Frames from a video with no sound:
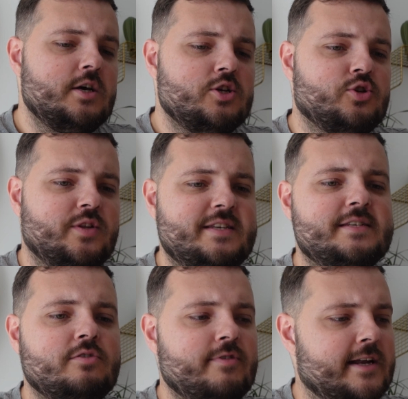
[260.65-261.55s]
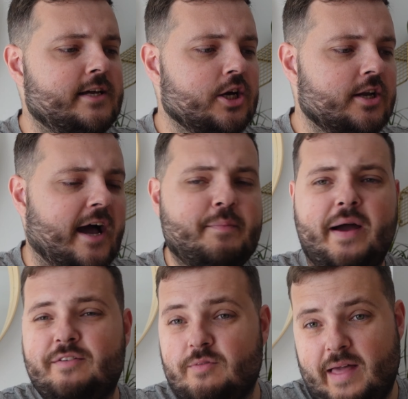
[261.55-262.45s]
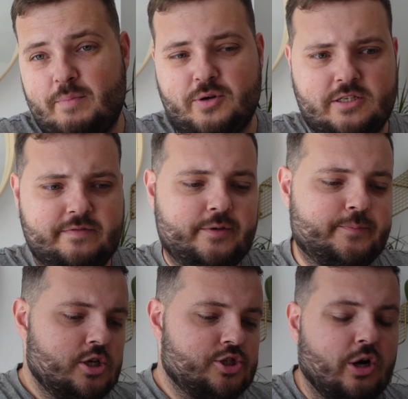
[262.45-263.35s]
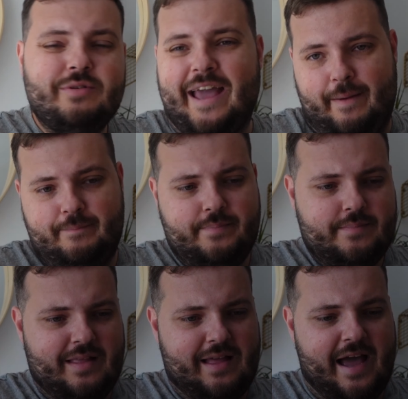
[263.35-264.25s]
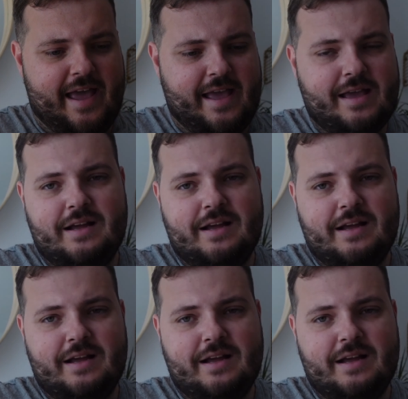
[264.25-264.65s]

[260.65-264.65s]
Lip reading: So this is a really good iPad from that point of view. So yeah, I